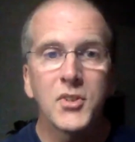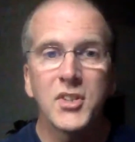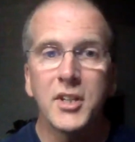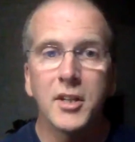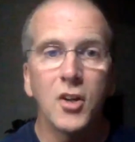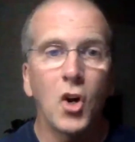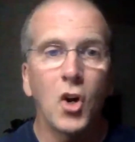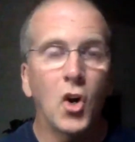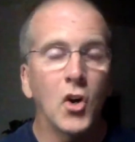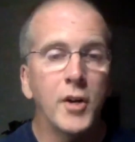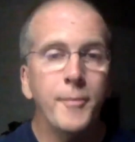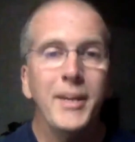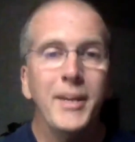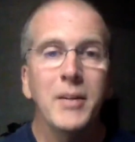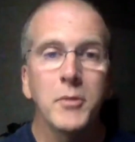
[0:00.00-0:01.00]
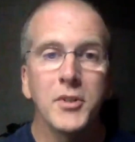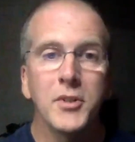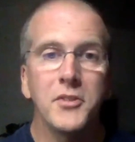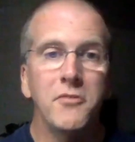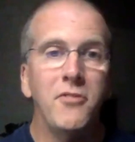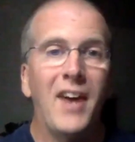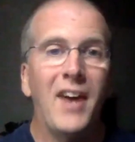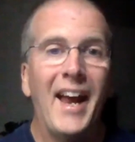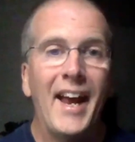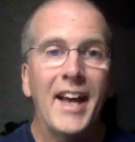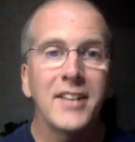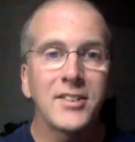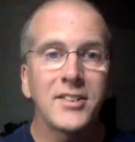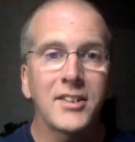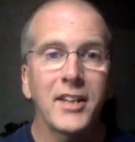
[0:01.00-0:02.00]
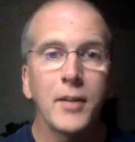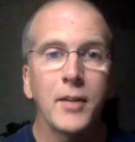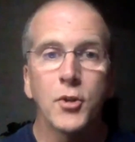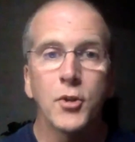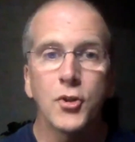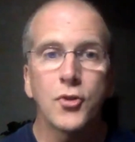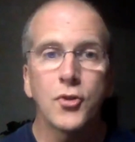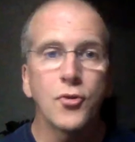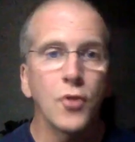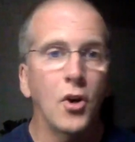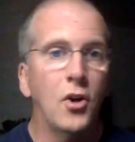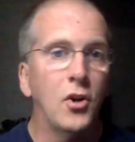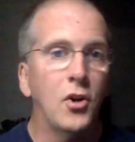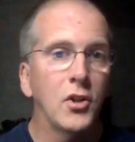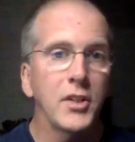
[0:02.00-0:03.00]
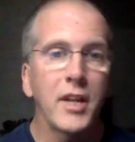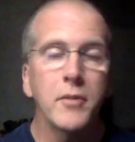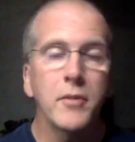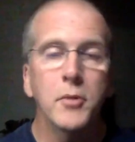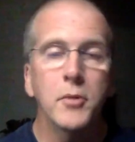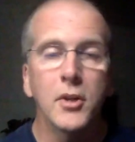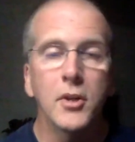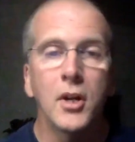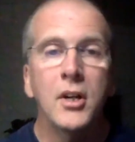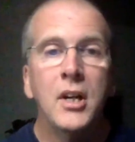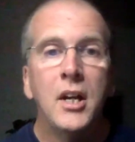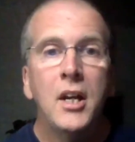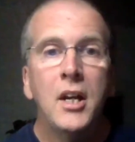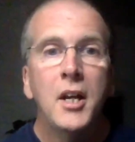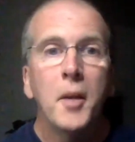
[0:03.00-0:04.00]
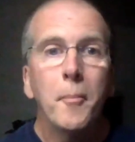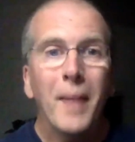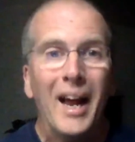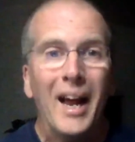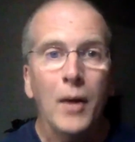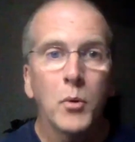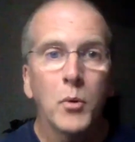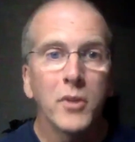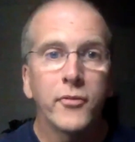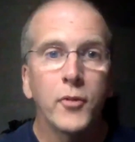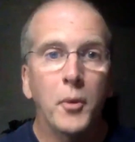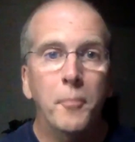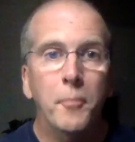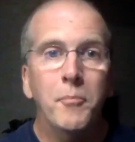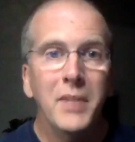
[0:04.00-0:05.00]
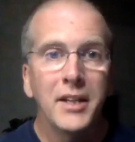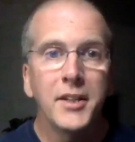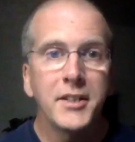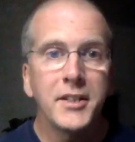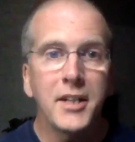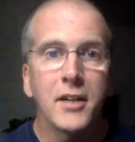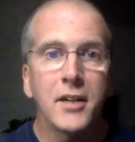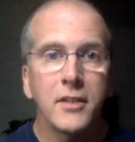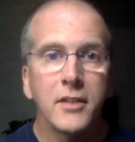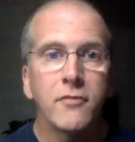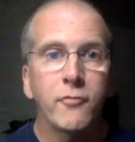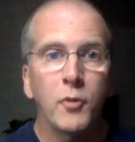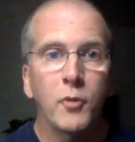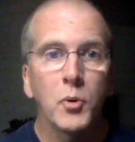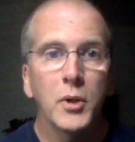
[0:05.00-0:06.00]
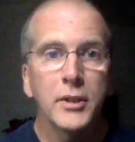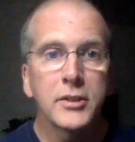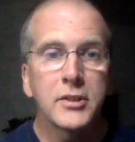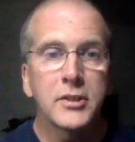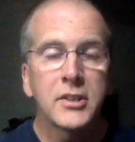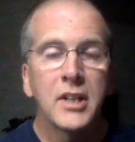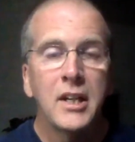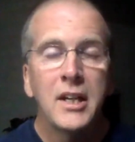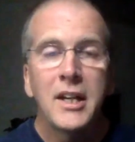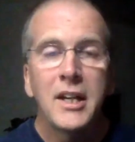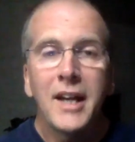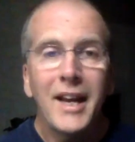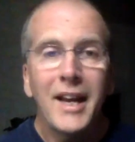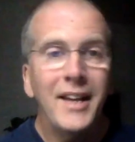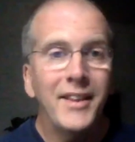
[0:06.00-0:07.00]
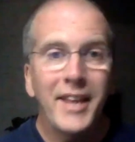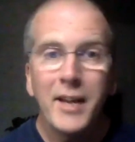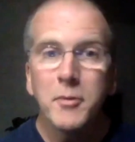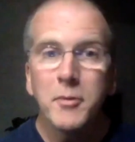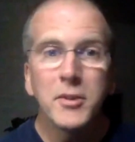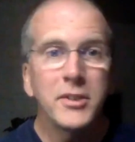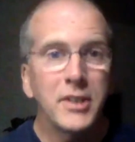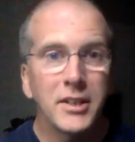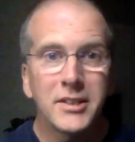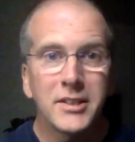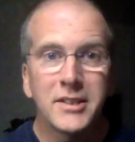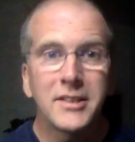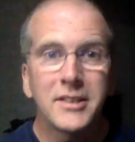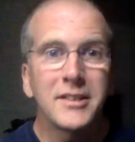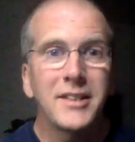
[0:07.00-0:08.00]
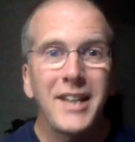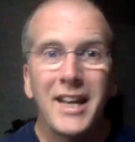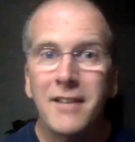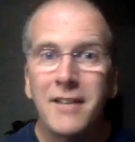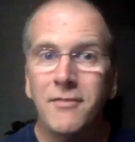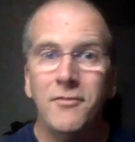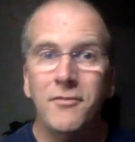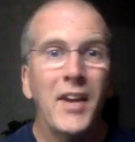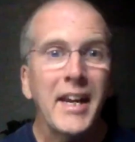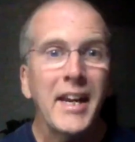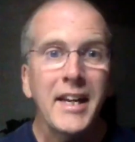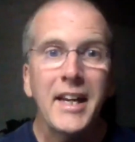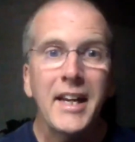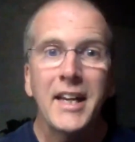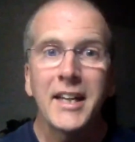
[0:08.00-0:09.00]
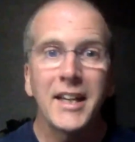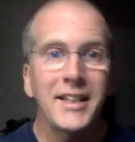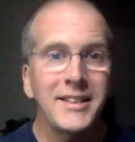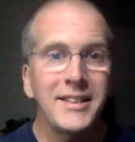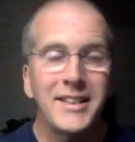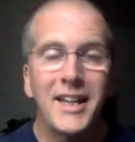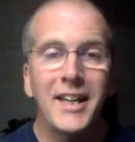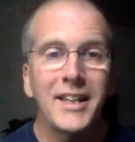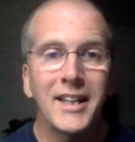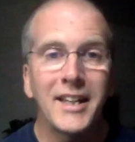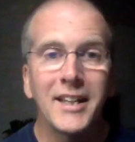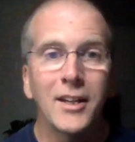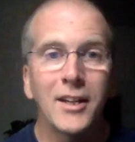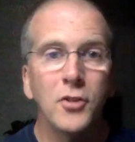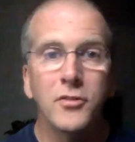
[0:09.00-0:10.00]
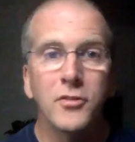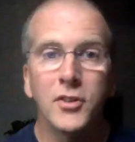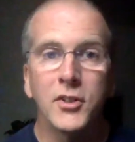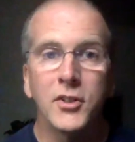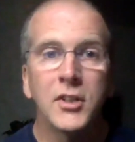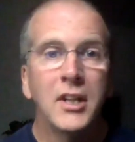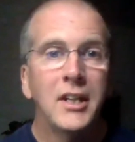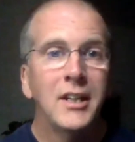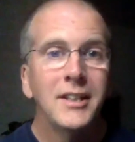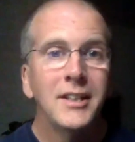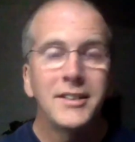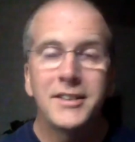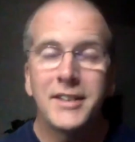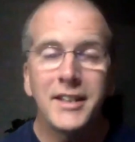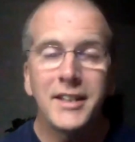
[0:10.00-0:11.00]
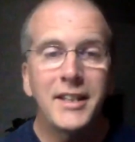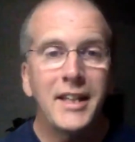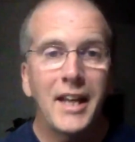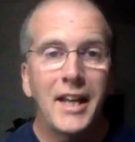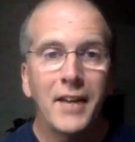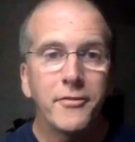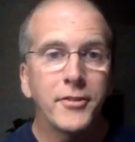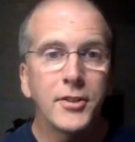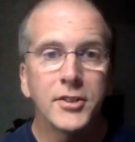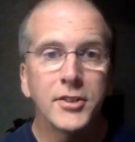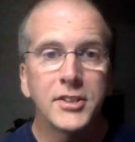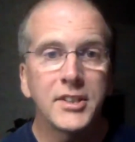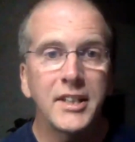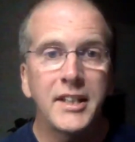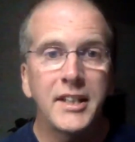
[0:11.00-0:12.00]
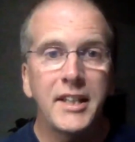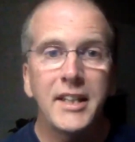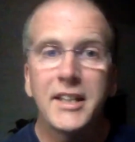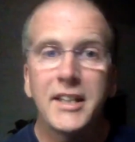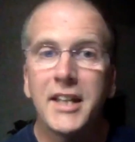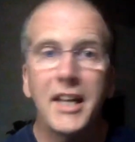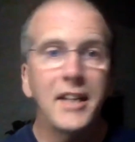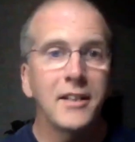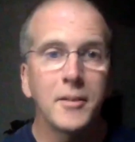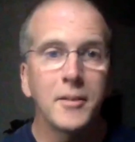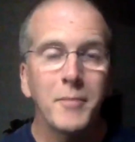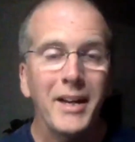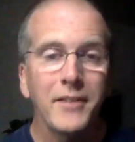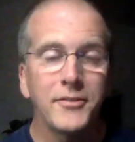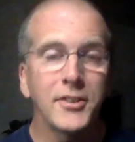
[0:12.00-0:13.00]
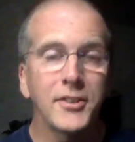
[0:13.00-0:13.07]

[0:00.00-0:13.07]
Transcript: Their army was vast, they were strong, they were a powerful military force, and they were just invading and taking over city after city, kingdom after